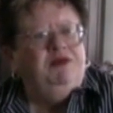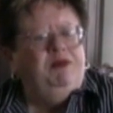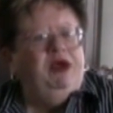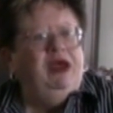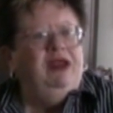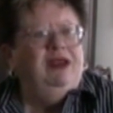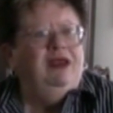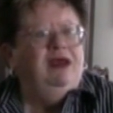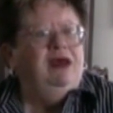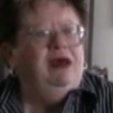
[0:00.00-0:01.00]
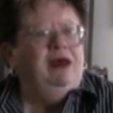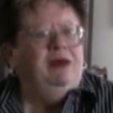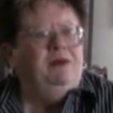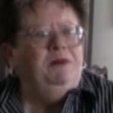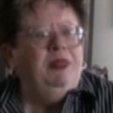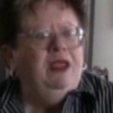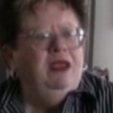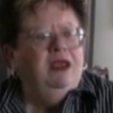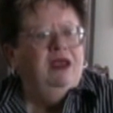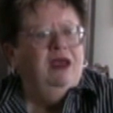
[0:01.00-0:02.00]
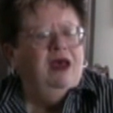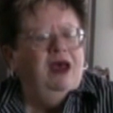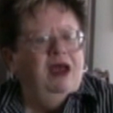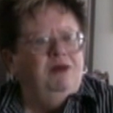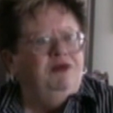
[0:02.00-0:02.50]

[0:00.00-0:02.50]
but I